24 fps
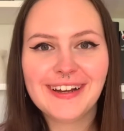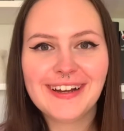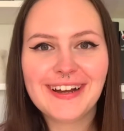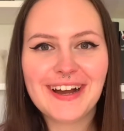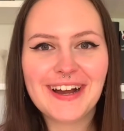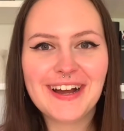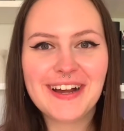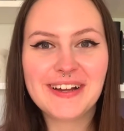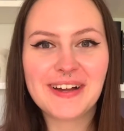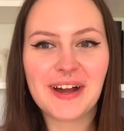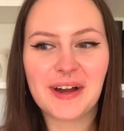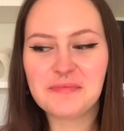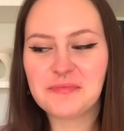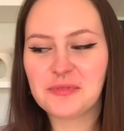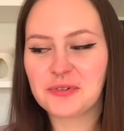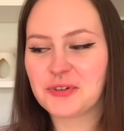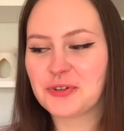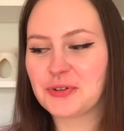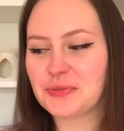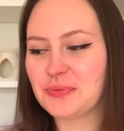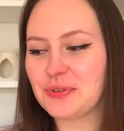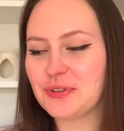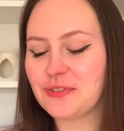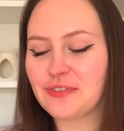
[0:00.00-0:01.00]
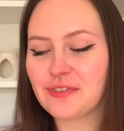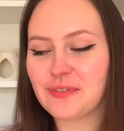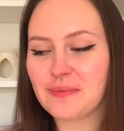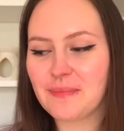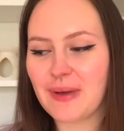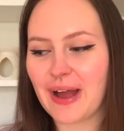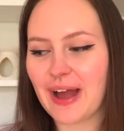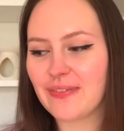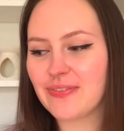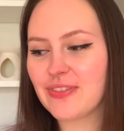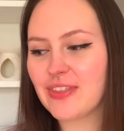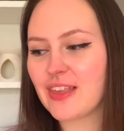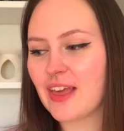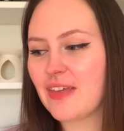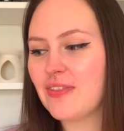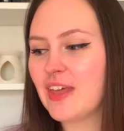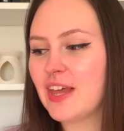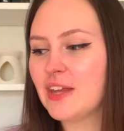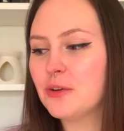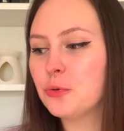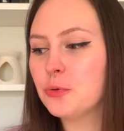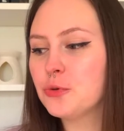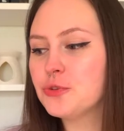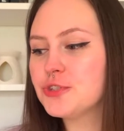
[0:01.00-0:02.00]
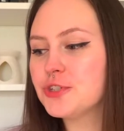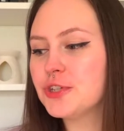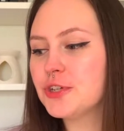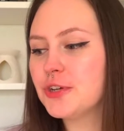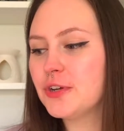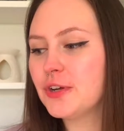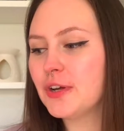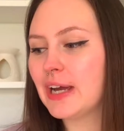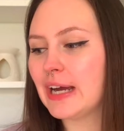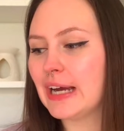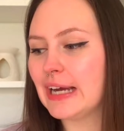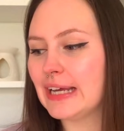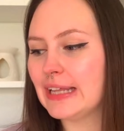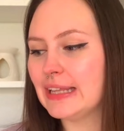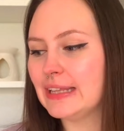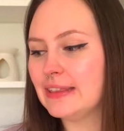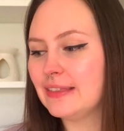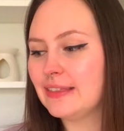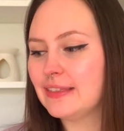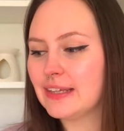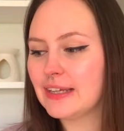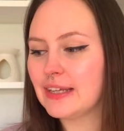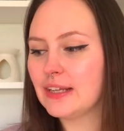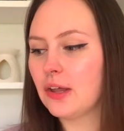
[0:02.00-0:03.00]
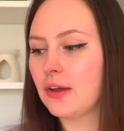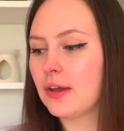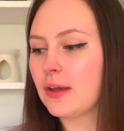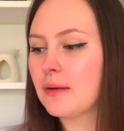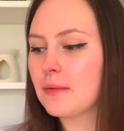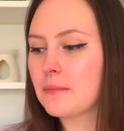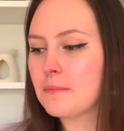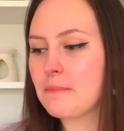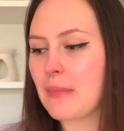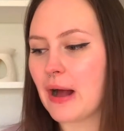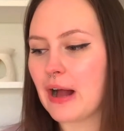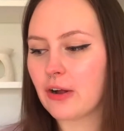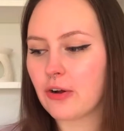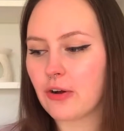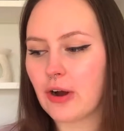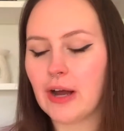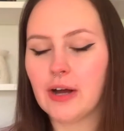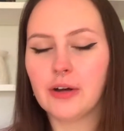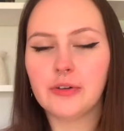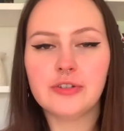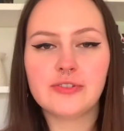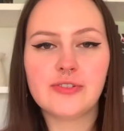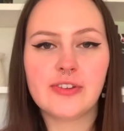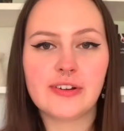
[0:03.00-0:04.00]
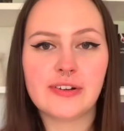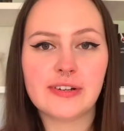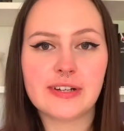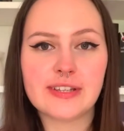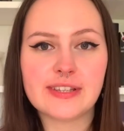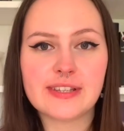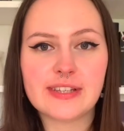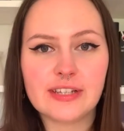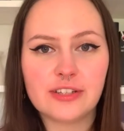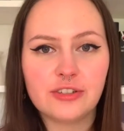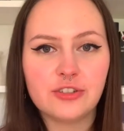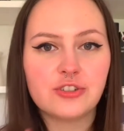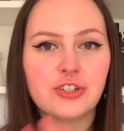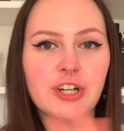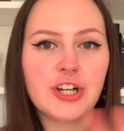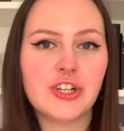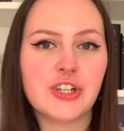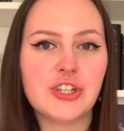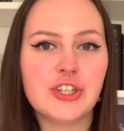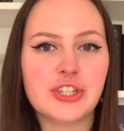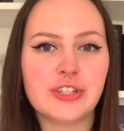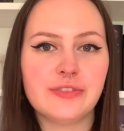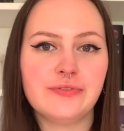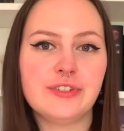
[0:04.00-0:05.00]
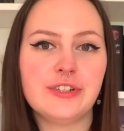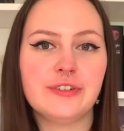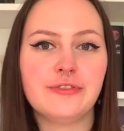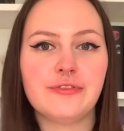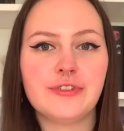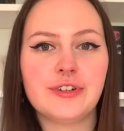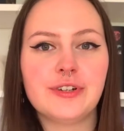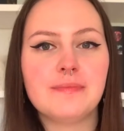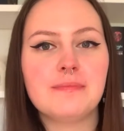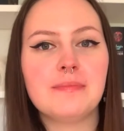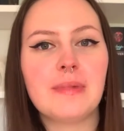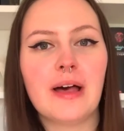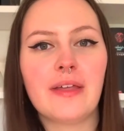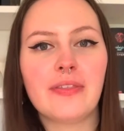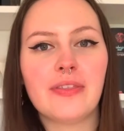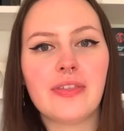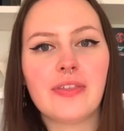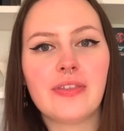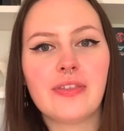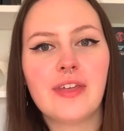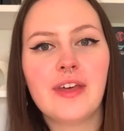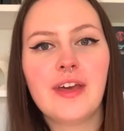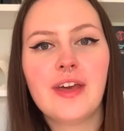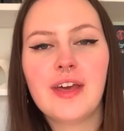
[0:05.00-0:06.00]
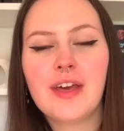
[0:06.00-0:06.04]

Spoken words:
I'm not good with maths. And then also in the background there is illustrations of different math